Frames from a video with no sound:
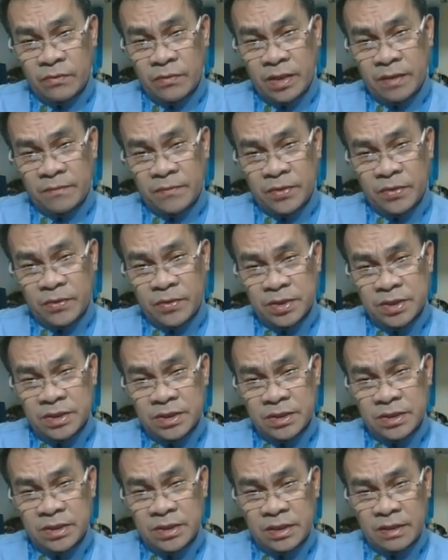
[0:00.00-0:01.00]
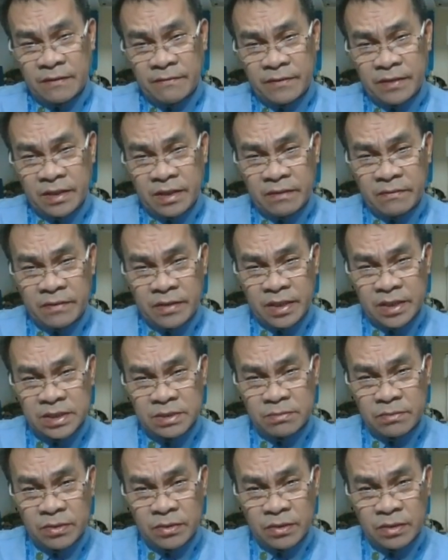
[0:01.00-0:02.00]
We have to consider a very very
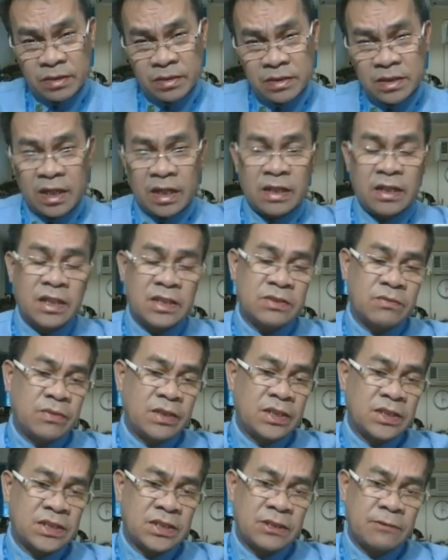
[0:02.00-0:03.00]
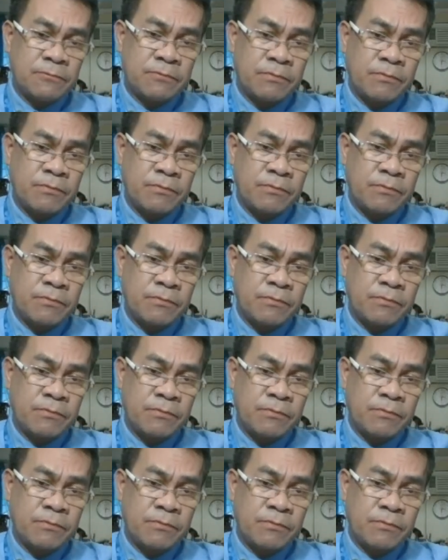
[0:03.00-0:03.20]
small thickness of this.